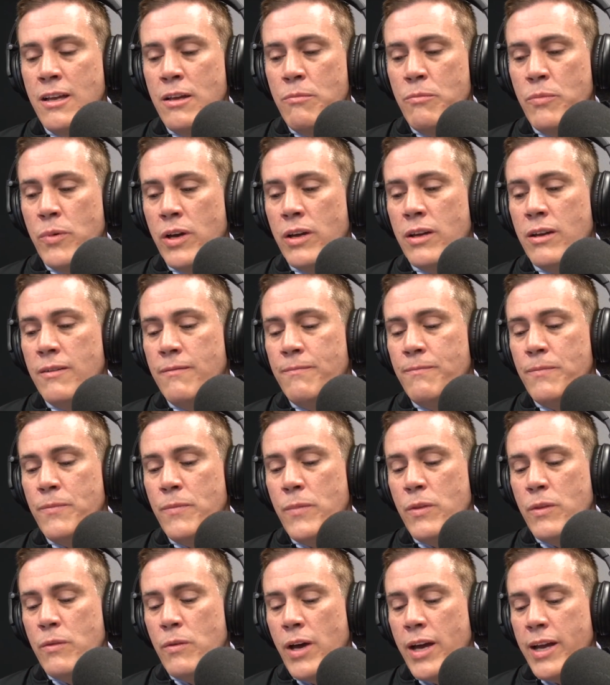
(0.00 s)
but
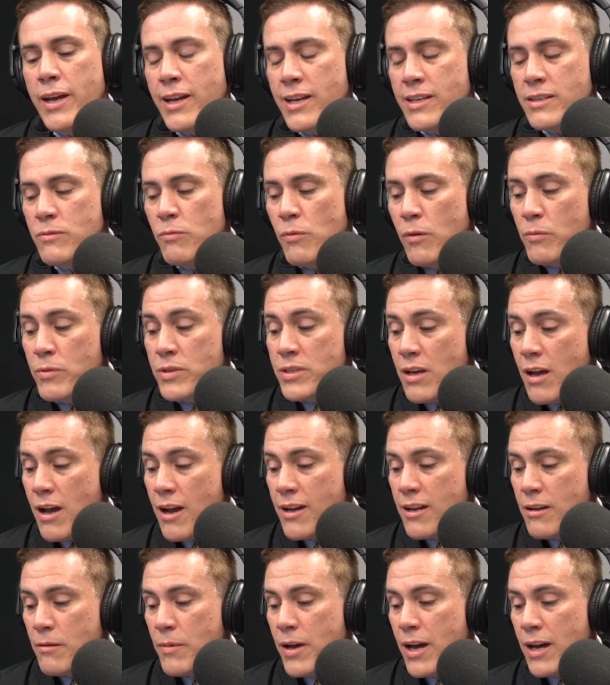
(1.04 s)
i guess what we're
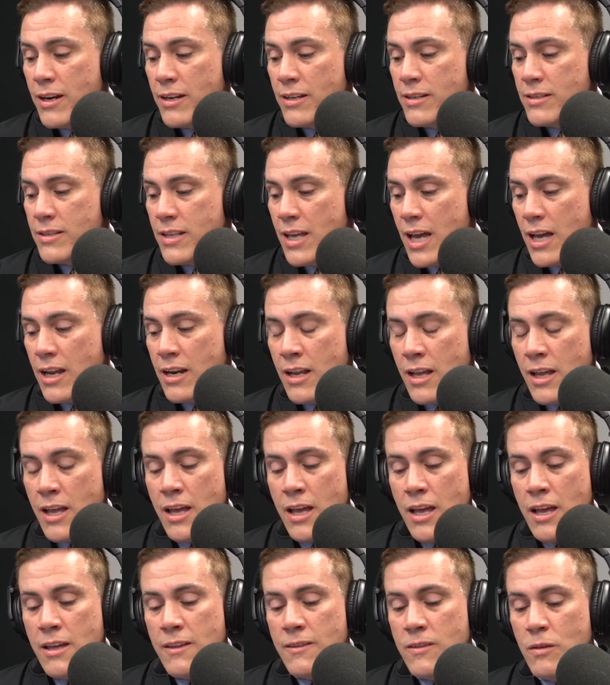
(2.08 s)
talking about is that
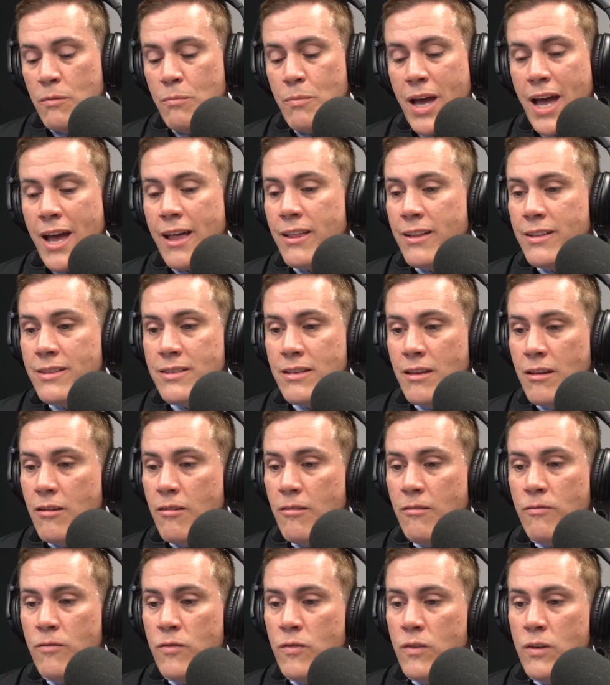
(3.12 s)
the balance
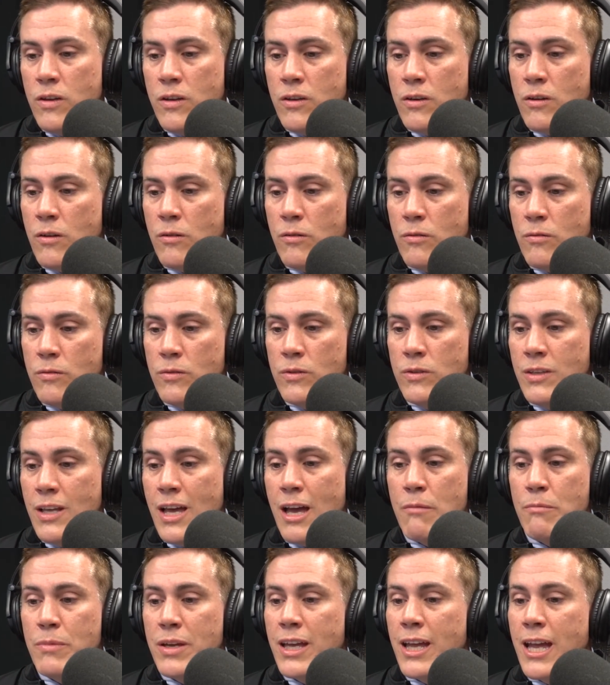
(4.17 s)
of you know
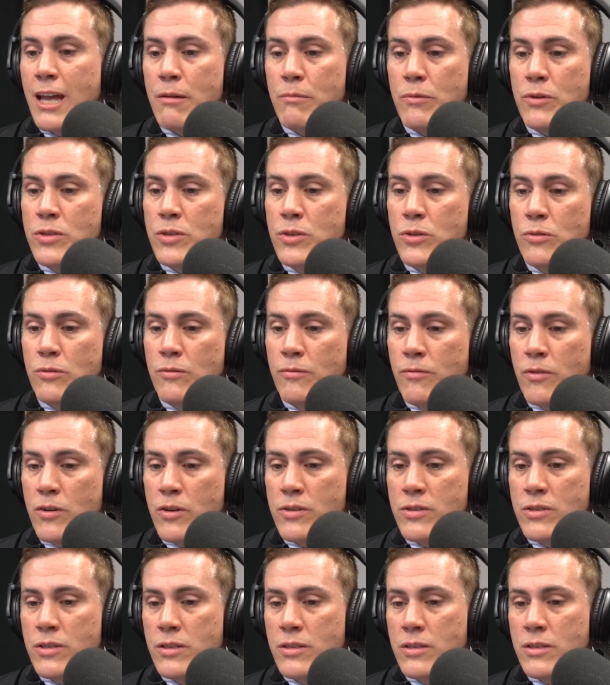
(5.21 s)
not being able to
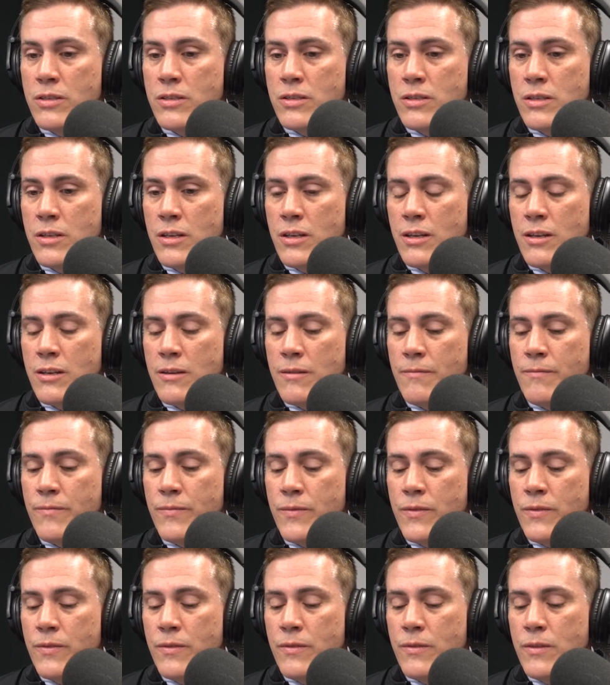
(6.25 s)
versus
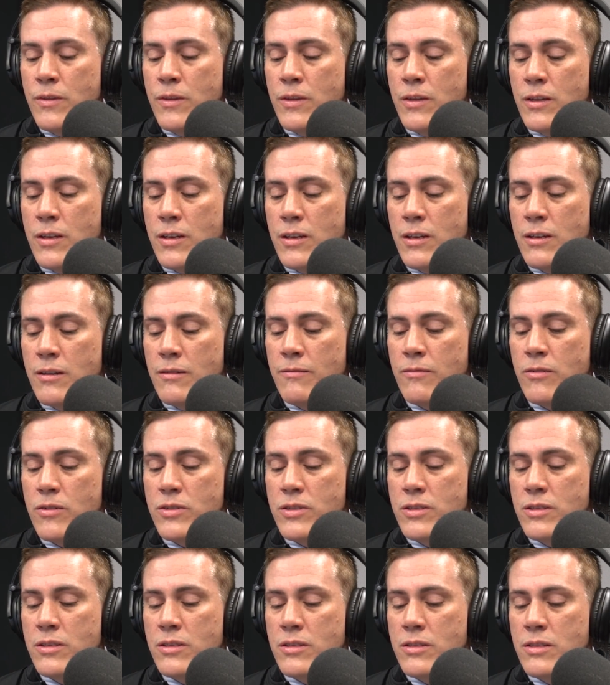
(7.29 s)
um, uh,
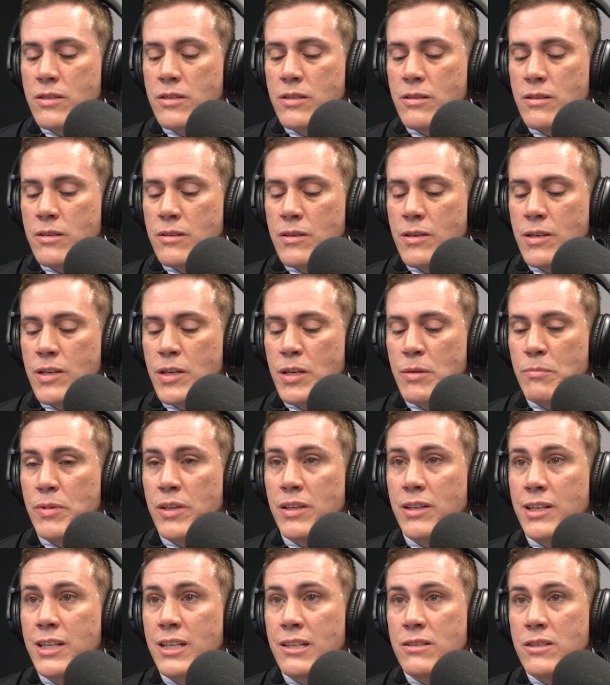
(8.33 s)
versus the
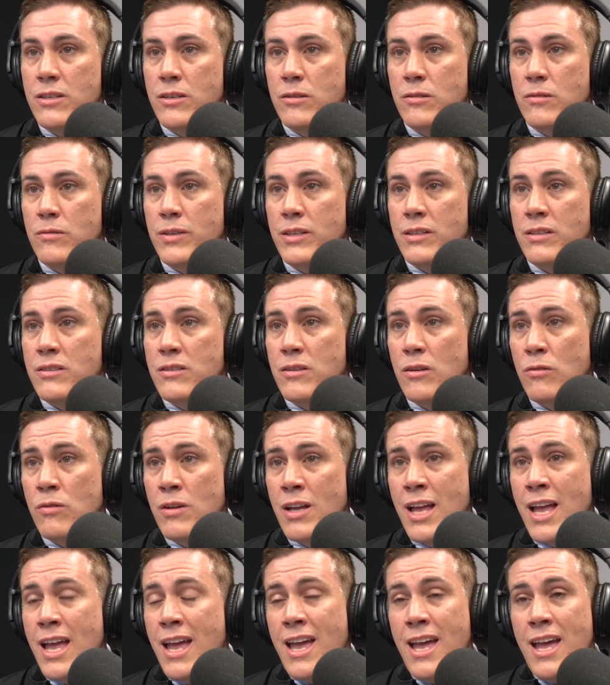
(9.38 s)
ability to. And so,
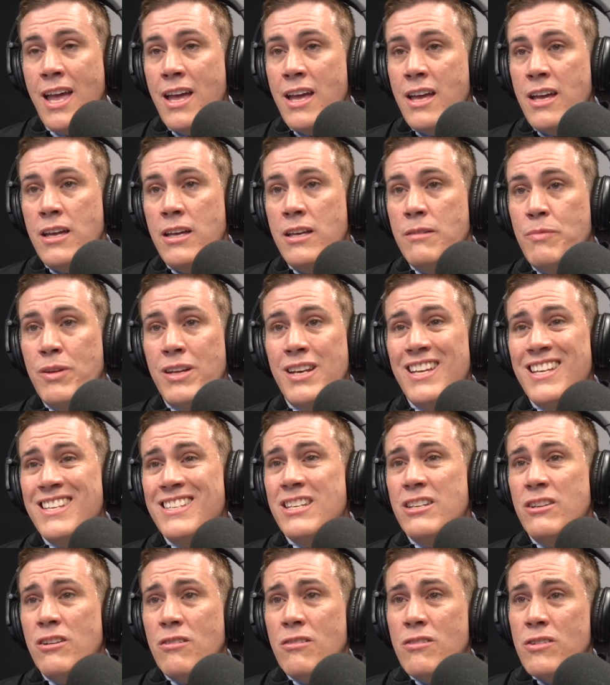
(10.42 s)
Penny, as
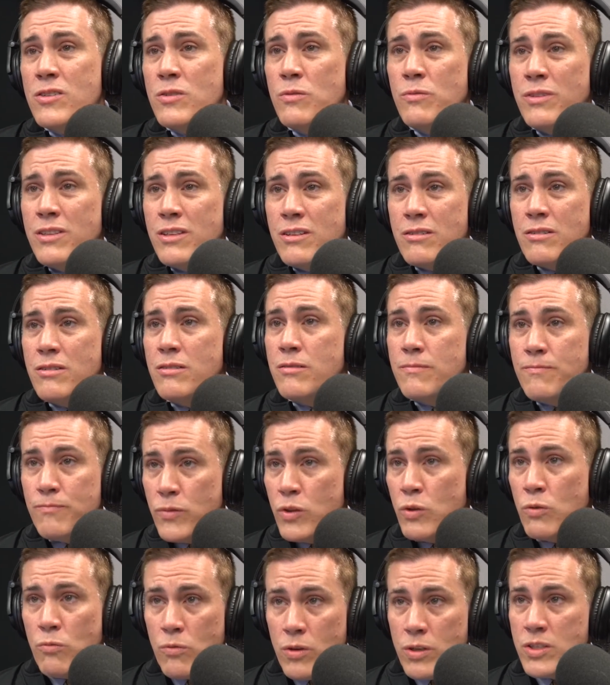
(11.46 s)
a nurse with your
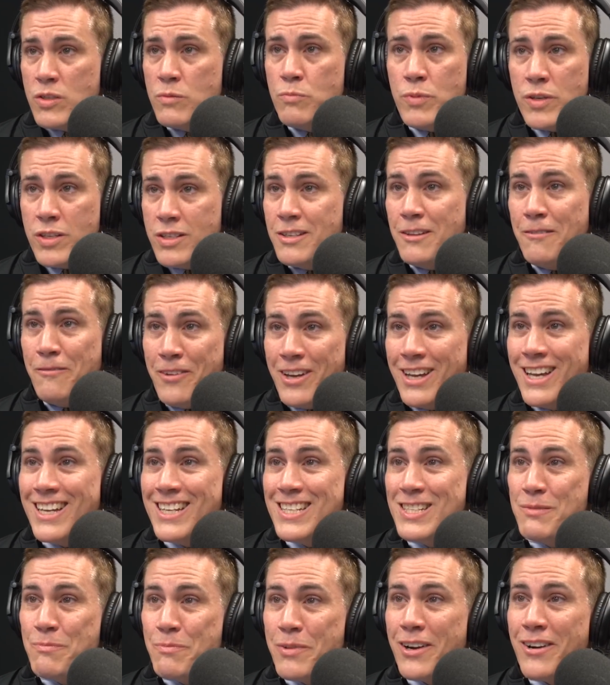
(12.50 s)
specific
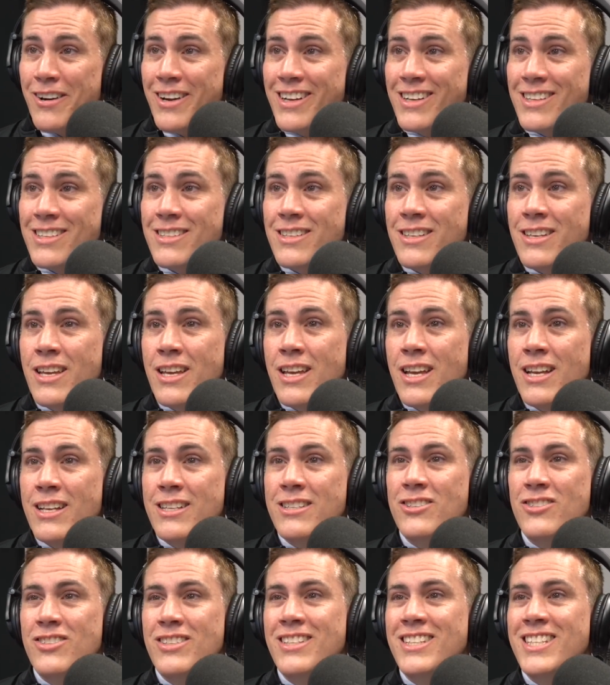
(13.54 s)
experience,
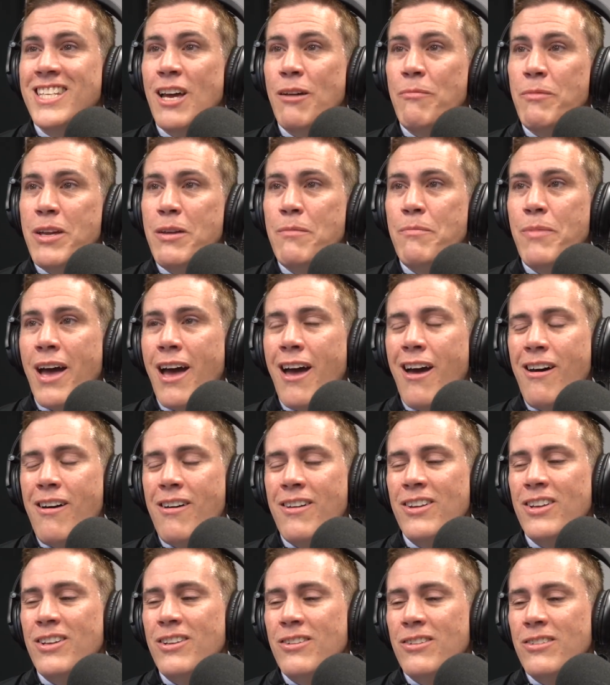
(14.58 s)
tell me
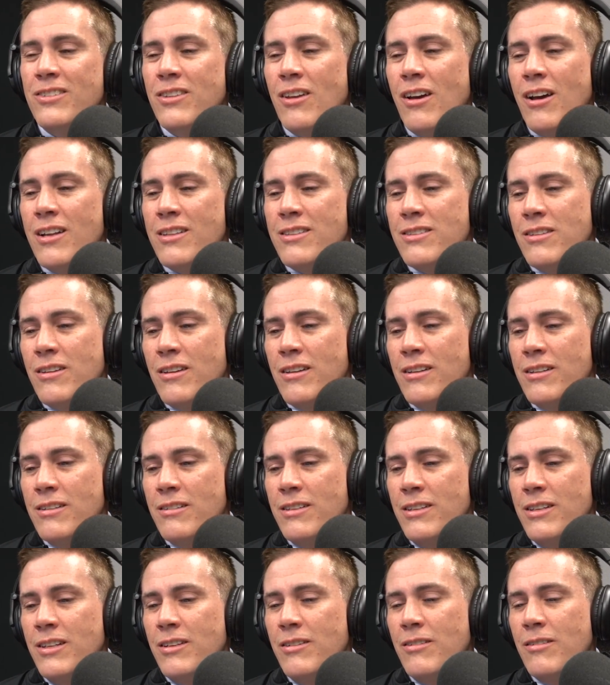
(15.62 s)
about your thoughts on,
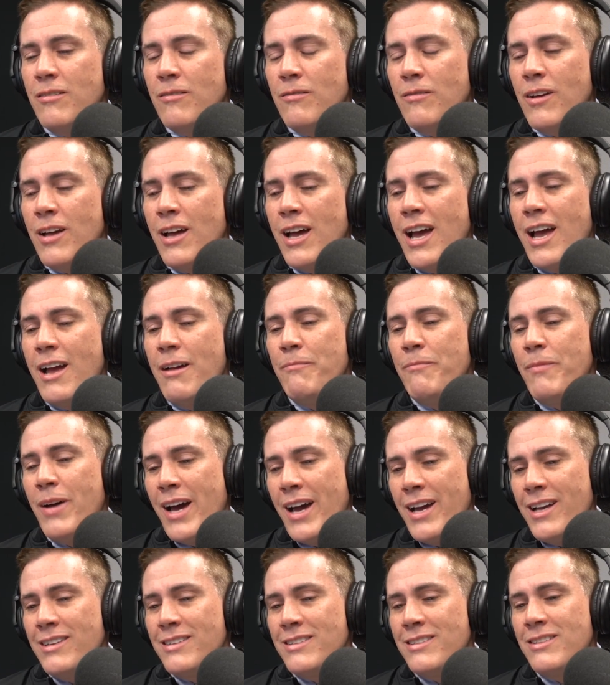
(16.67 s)
you know, I am
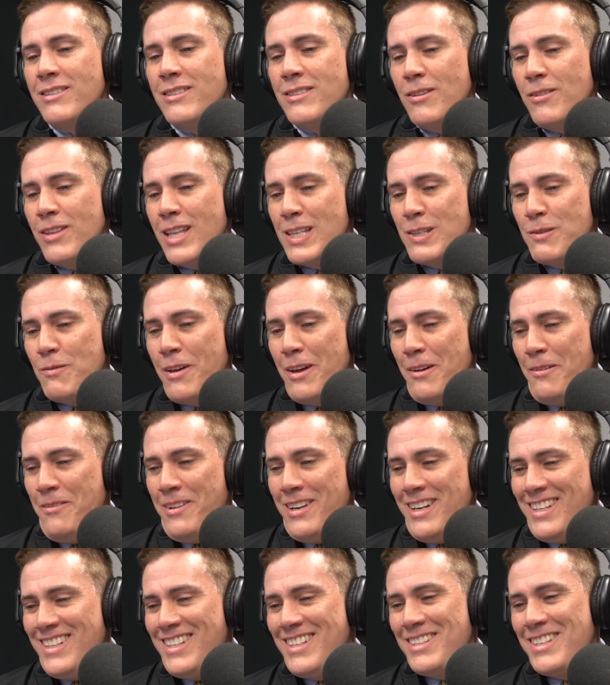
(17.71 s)
biased. So that's why I
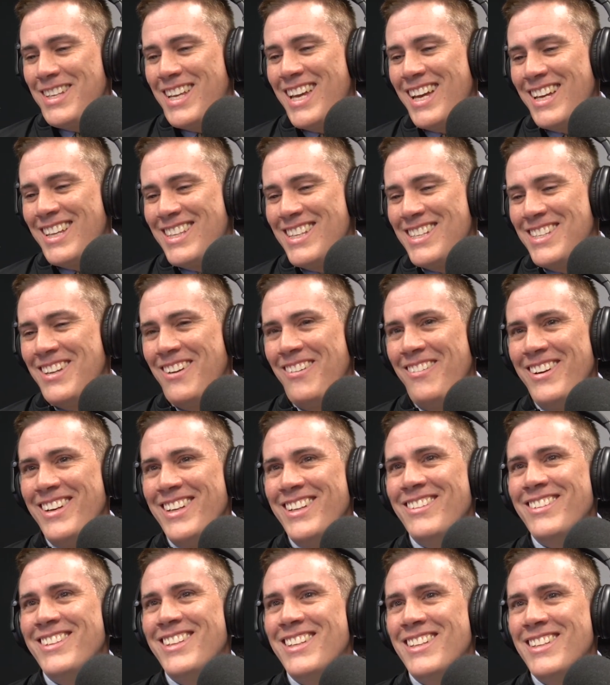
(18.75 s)
wanted to kick this over to
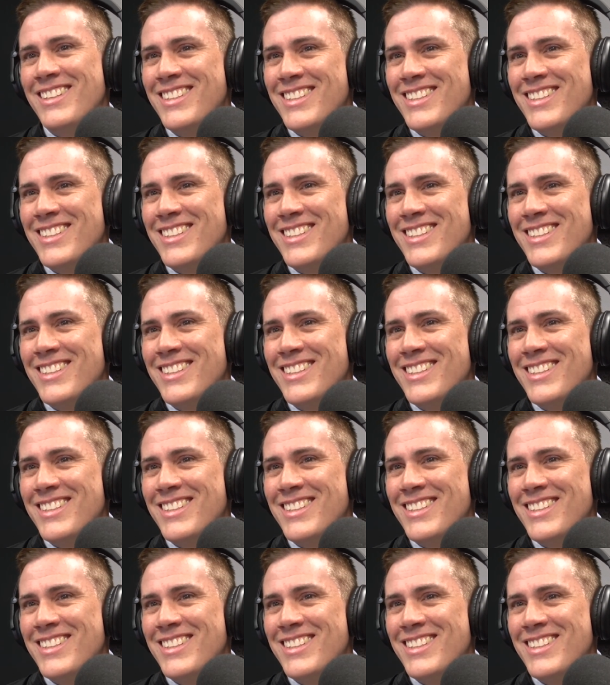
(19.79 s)
you.